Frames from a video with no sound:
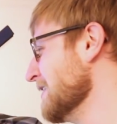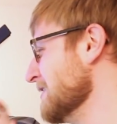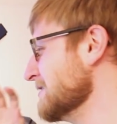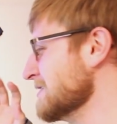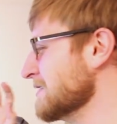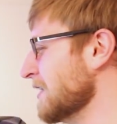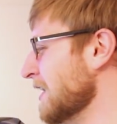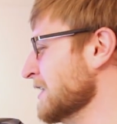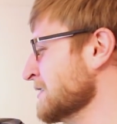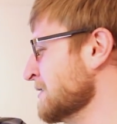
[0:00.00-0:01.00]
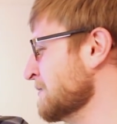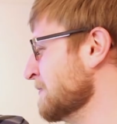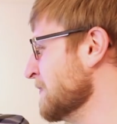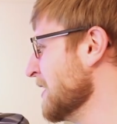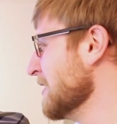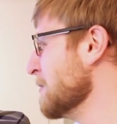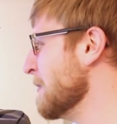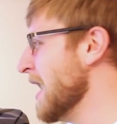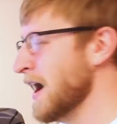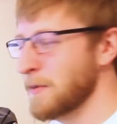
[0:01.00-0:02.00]
This is awesome
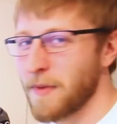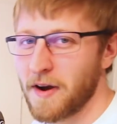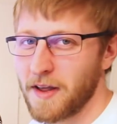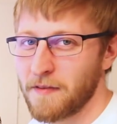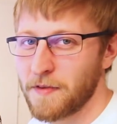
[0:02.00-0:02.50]
mod money.